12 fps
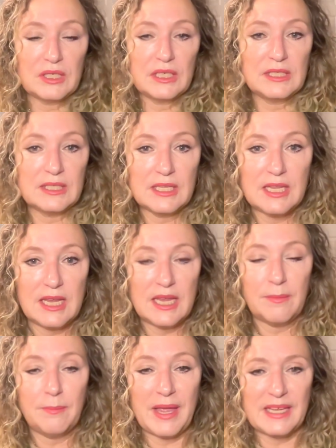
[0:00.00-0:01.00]
It's the
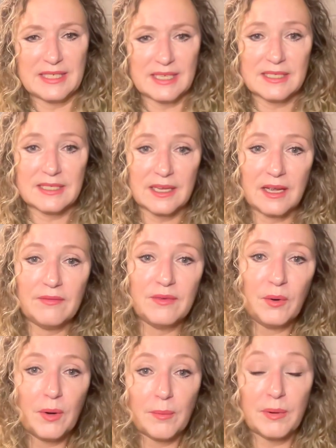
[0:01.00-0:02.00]
basis of
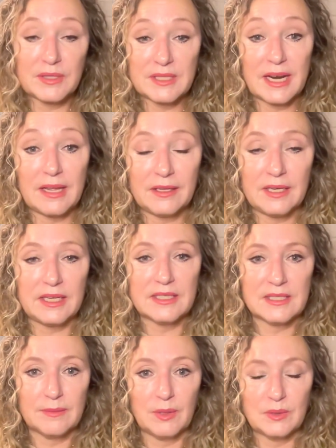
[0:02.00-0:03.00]
your personality. It's
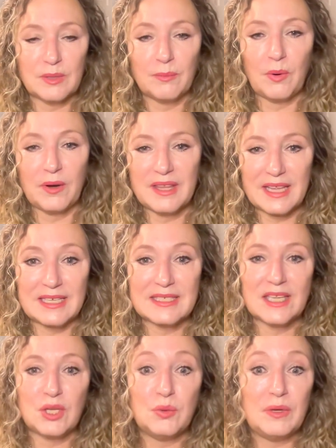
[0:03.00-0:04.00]
the most important things
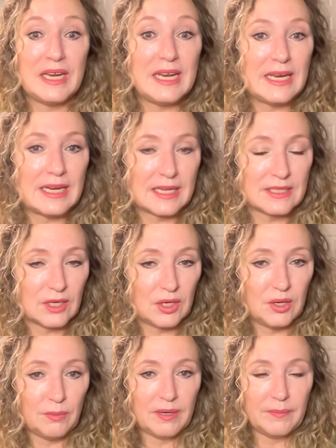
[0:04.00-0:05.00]
that you need as a
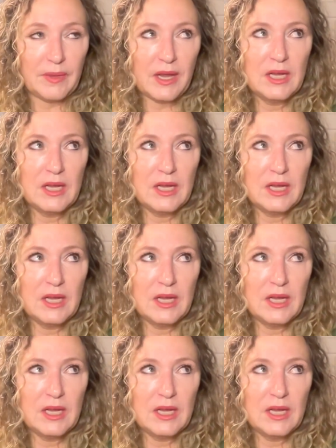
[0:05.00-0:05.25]
human.